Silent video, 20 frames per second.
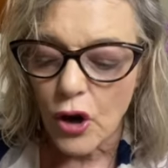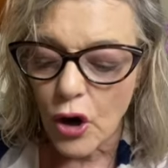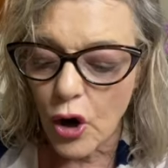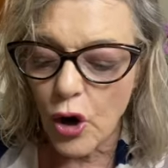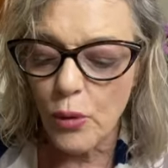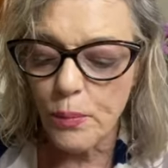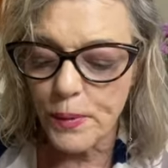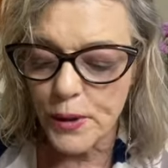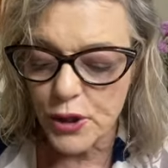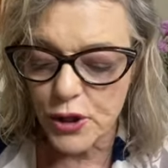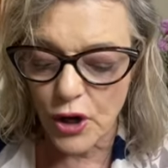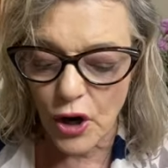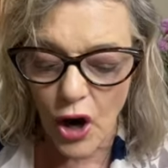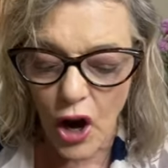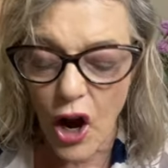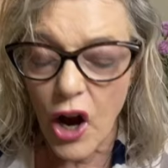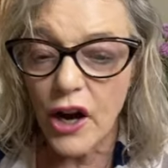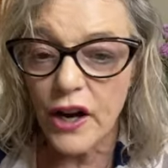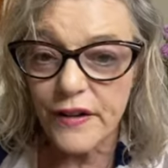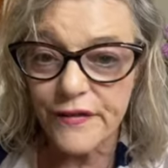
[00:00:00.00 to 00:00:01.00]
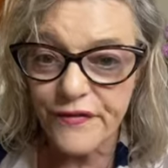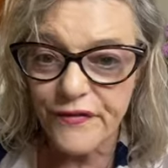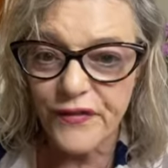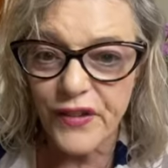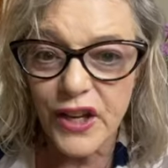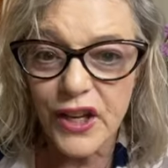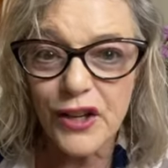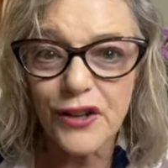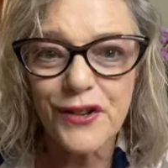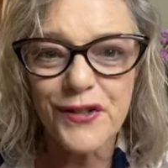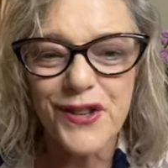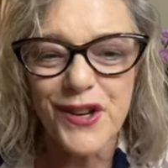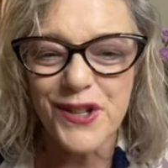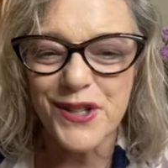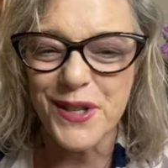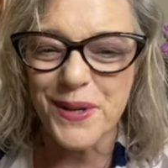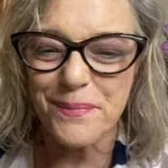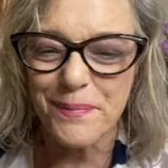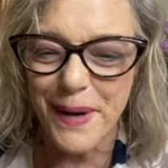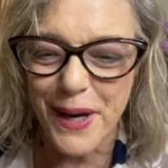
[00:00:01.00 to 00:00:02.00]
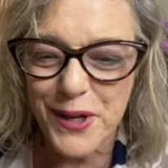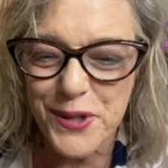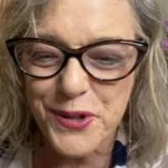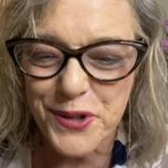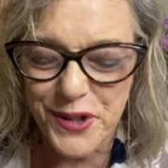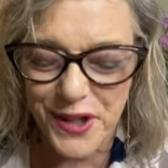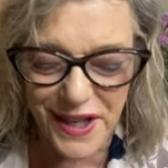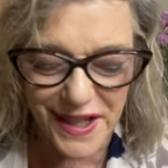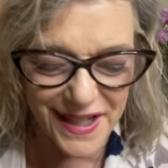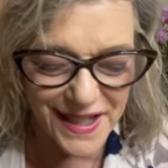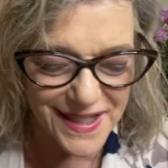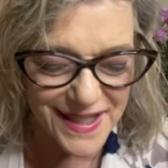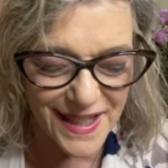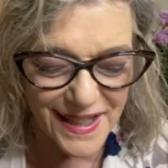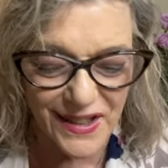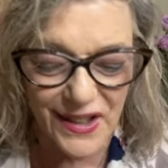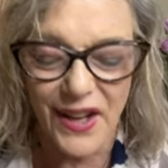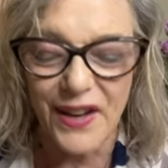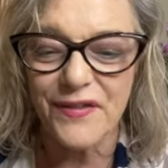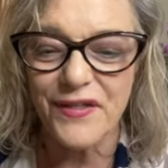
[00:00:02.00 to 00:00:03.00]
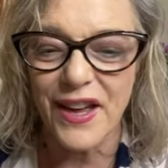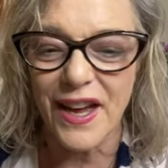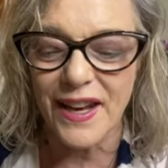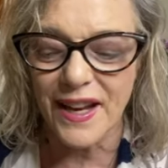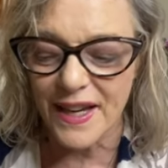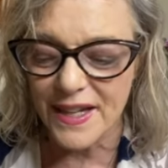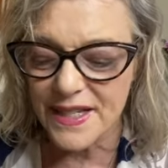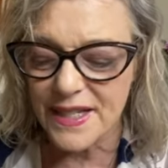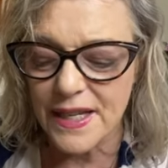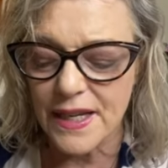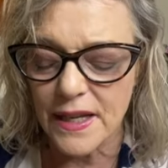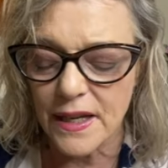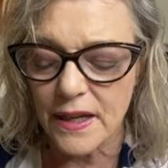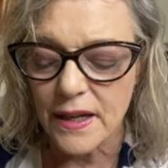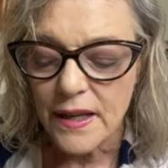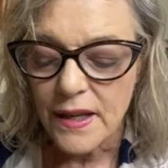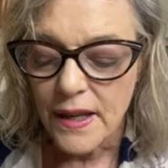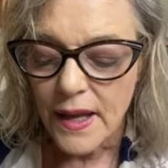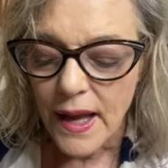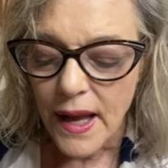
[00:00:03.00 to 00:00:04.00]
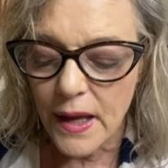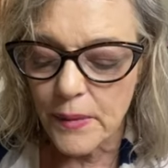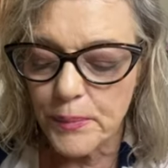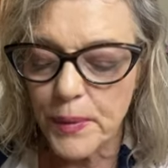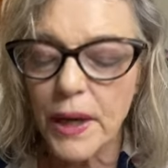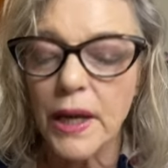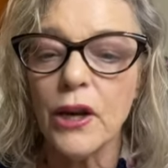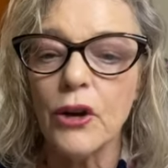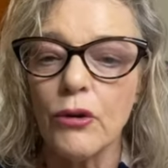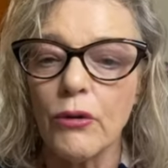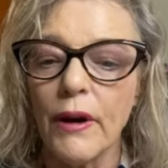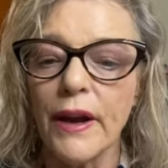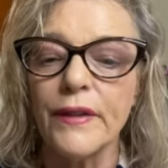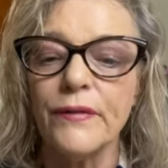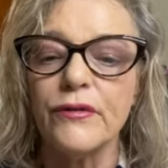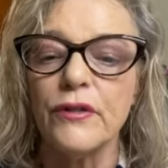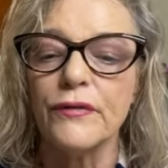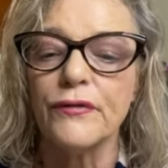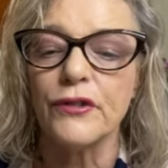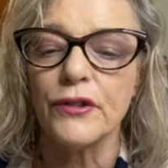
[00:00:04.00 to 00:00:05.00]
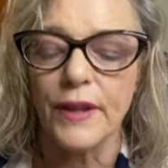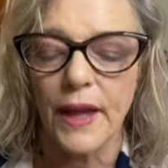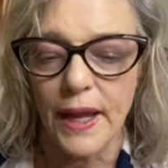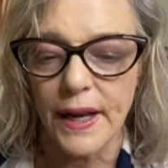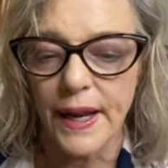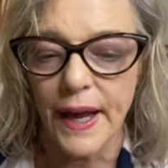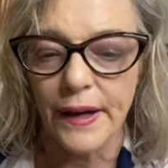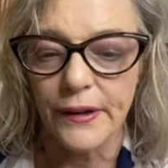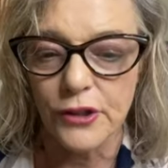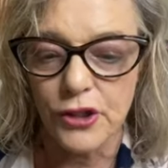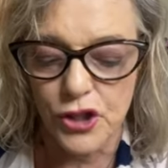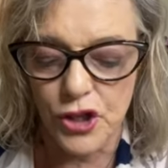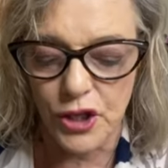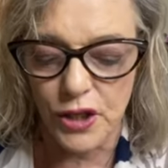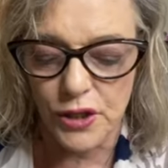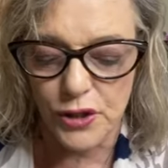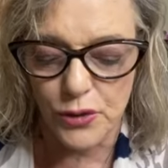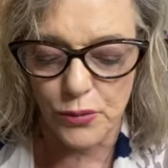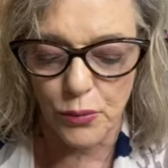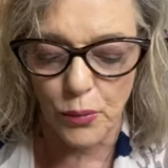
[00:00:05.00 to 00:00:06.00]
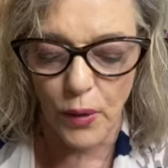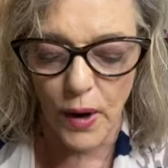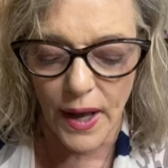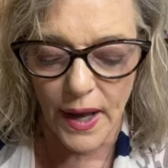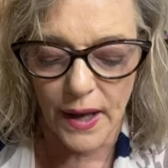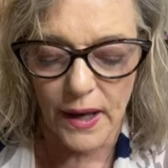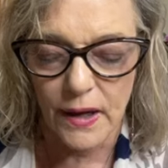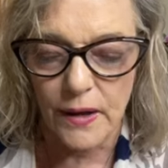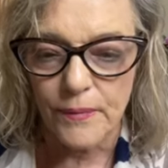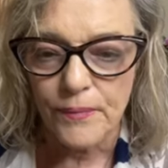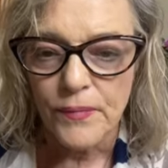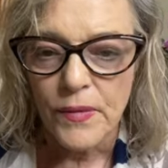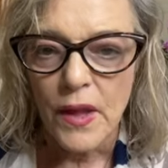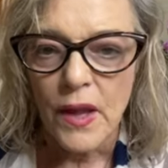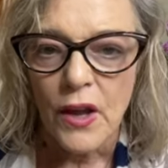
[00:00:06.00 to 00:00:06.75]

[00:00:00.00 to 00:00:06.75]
Open your heart, feel those emotions. I love that idea. And being grateful for that energy as well.